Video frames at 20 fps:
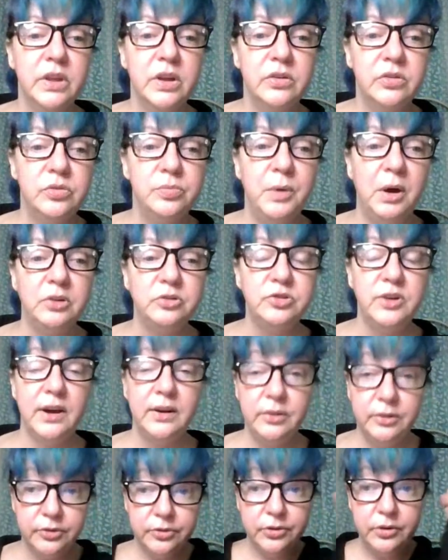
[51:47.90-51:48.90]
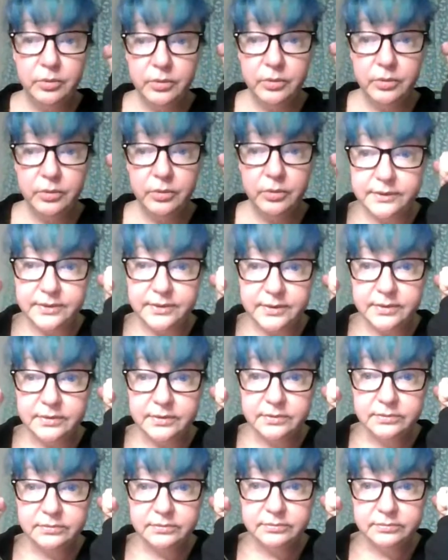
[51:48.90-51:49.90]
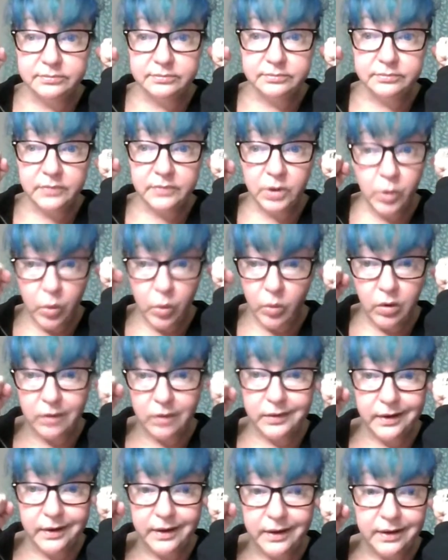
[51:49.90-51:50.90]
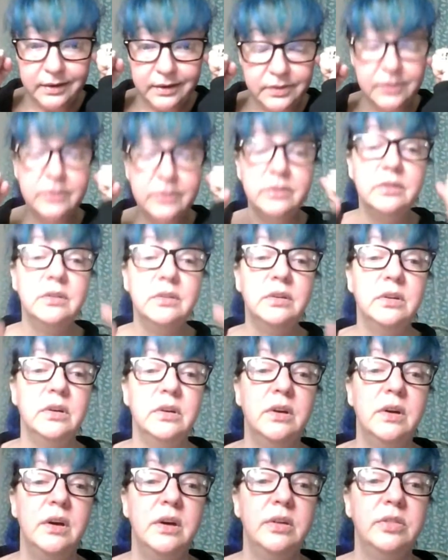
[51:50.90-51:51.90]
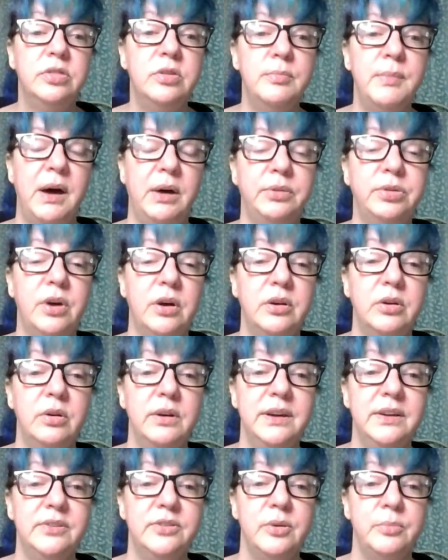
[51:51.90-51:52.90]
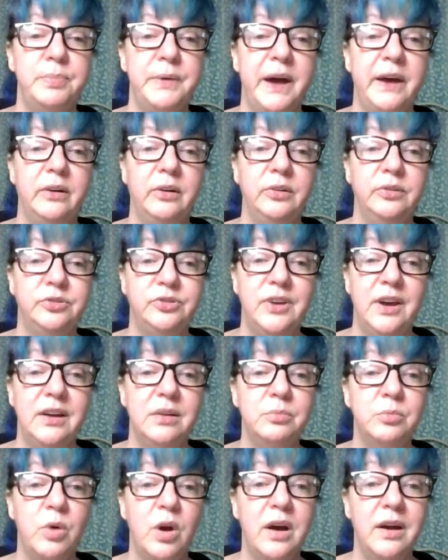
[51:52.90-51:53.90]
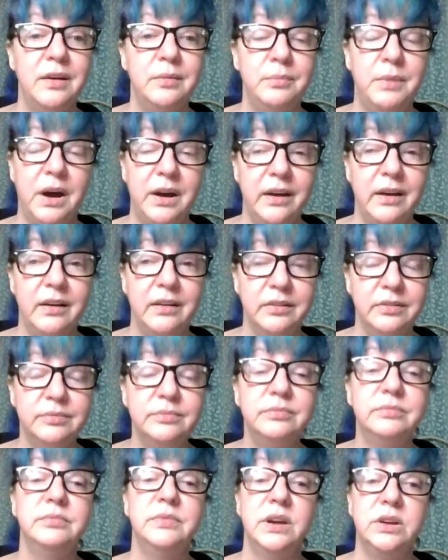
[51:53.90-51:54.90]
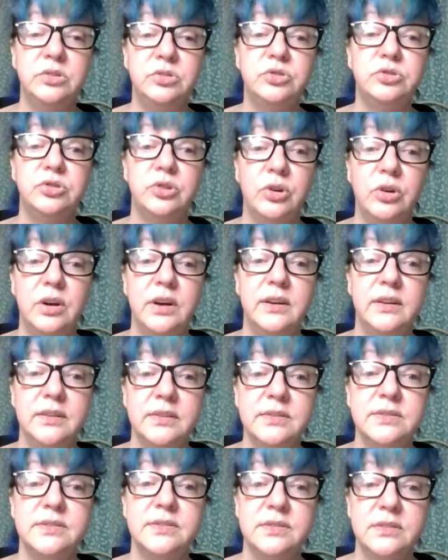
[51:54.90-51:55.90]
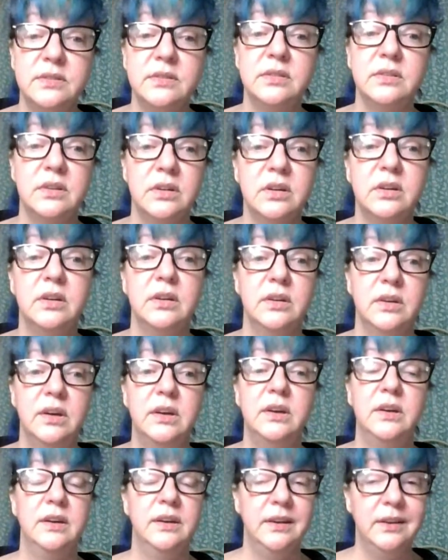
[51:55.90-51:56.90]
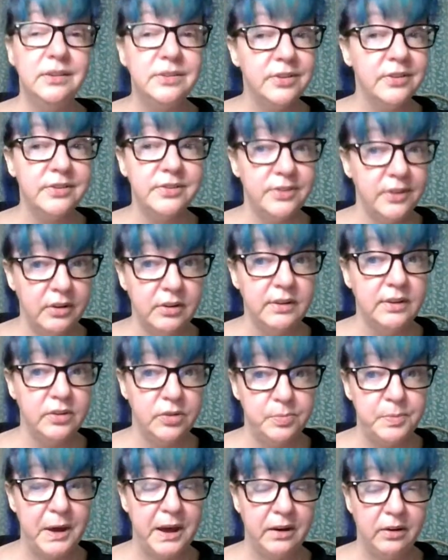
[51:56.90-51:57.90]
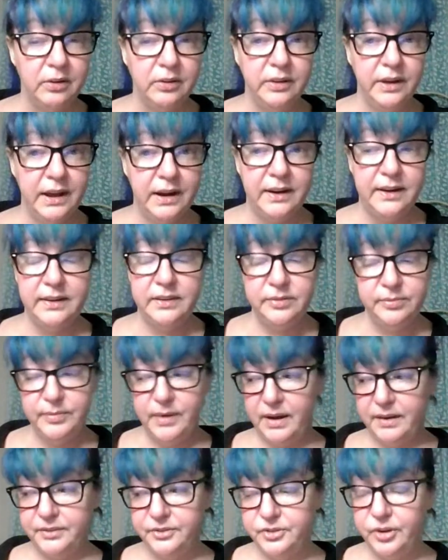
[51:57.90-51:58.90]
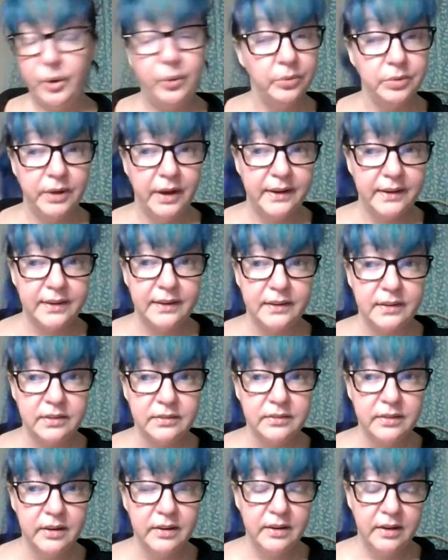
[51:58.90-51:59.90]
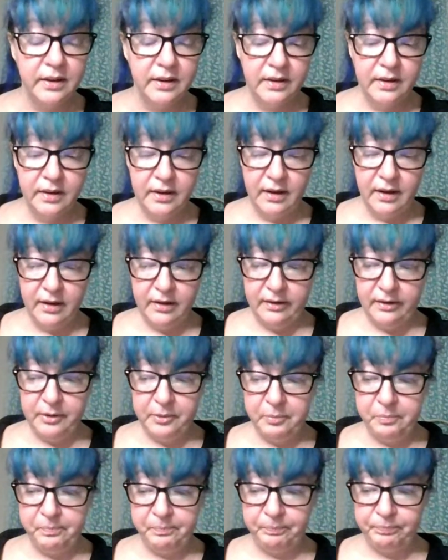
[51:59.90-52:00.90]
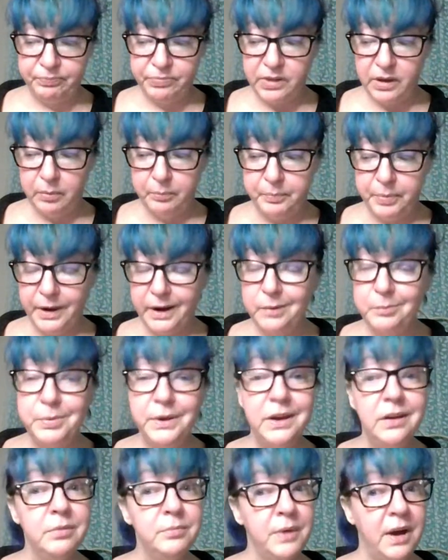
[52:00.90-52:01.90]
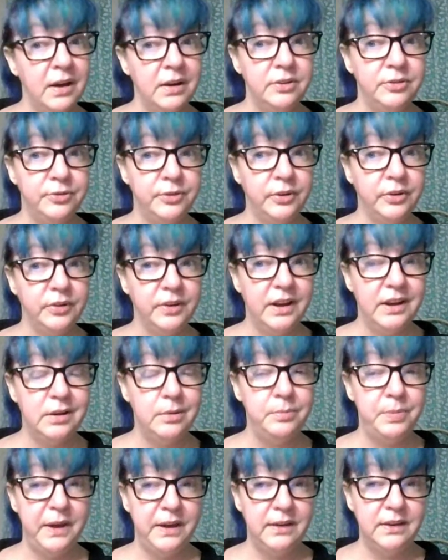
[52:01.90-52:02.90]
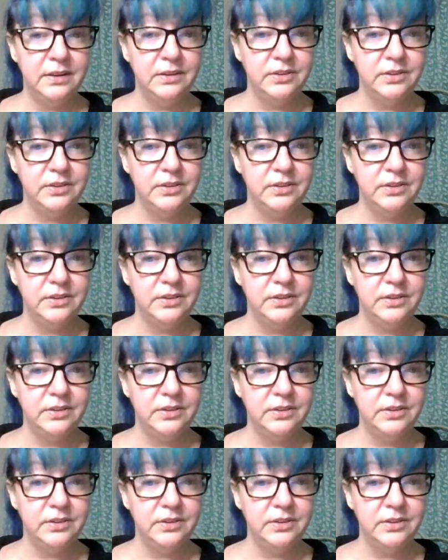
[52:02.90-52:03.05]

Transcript: Small channels unite, coordinate. The mouth hunger is a battle. Damn right, Maya. It sure is. It's a serious battle, and I don't like it. Um, but I'm being mindful and I'm paying